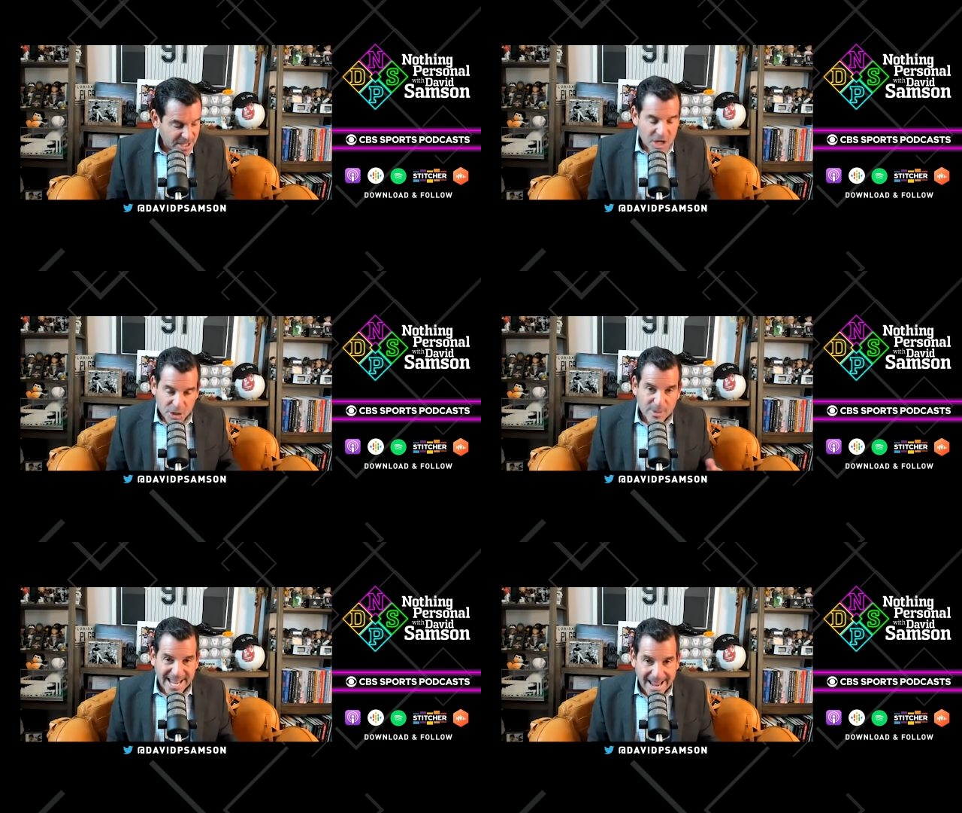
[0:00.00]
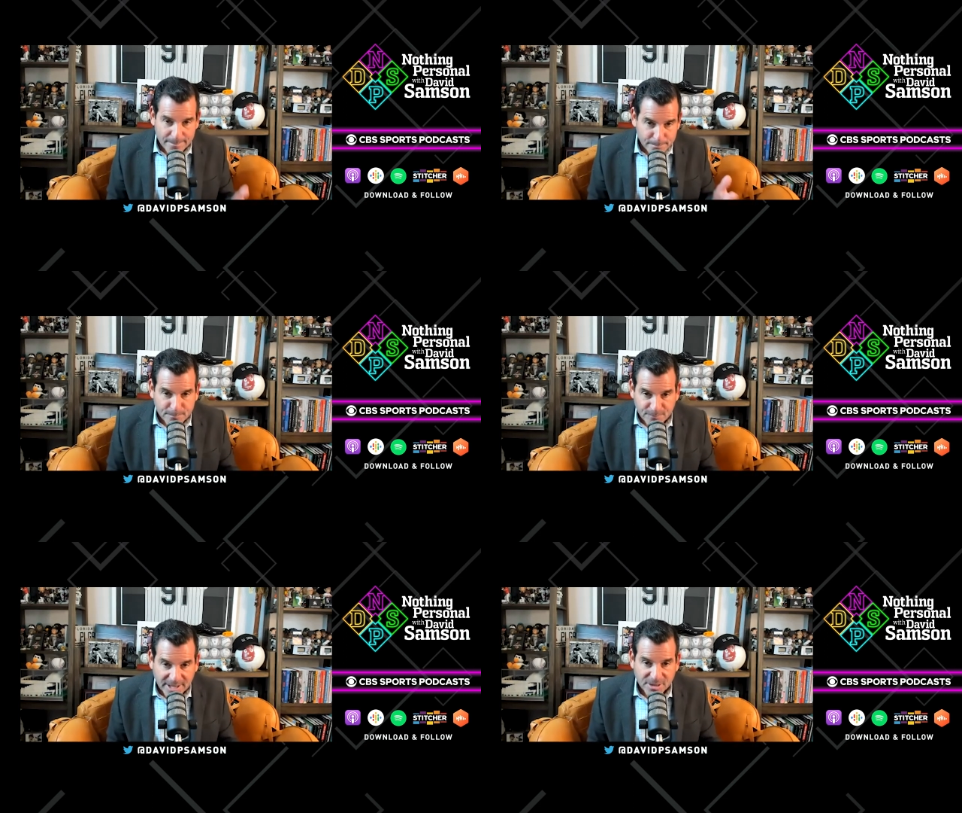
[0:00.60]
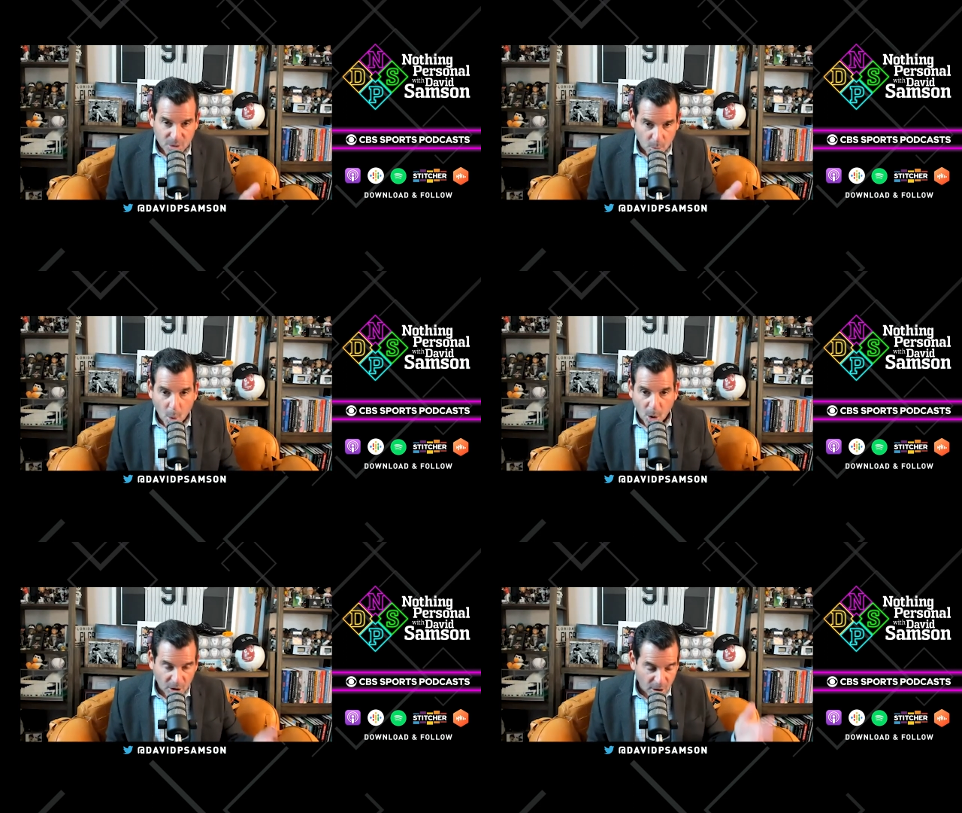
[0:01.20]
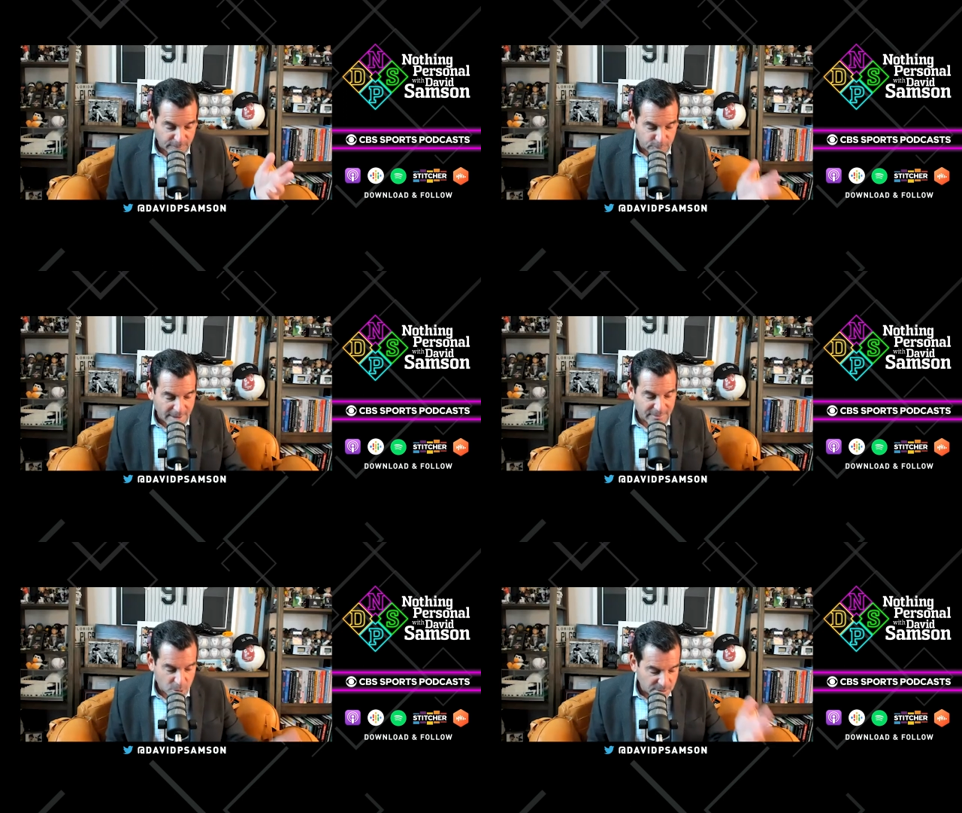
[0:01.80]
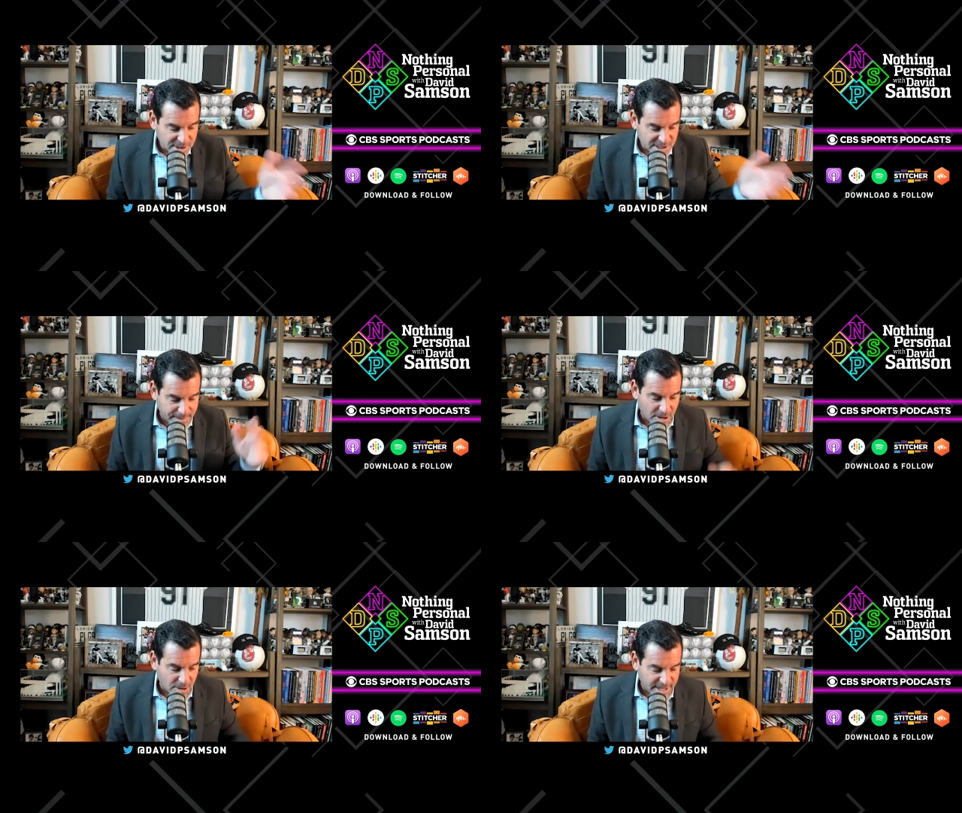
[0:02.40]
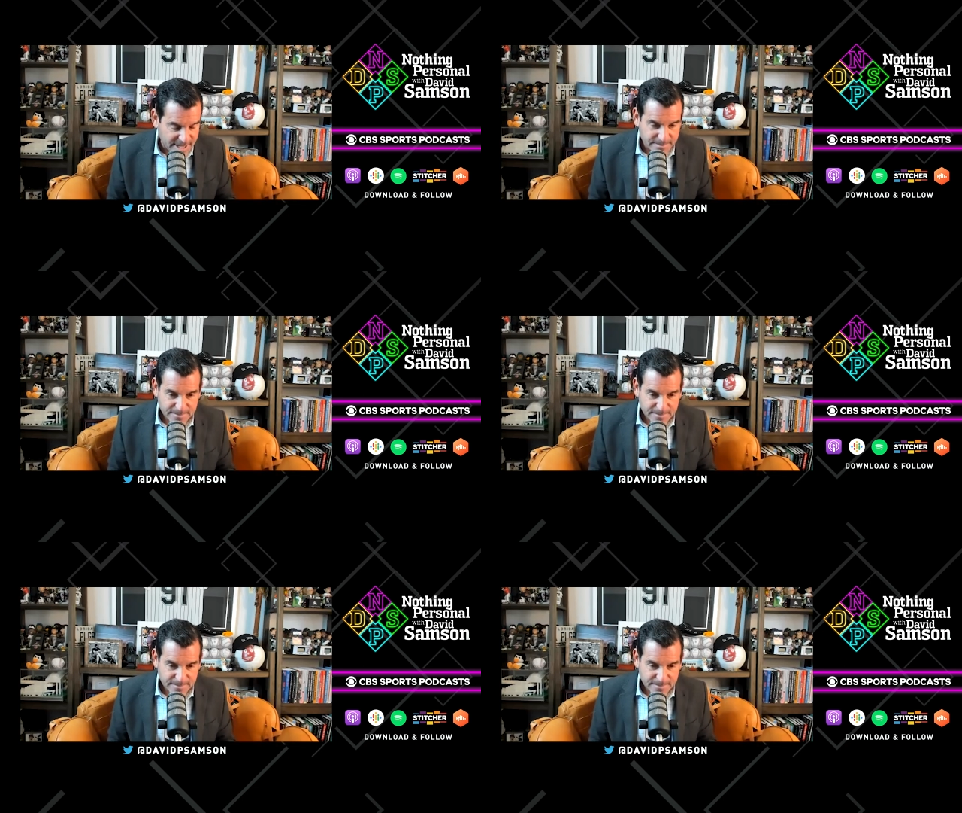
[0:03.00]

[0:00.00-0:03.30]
you can't fight the war of revenue disparity,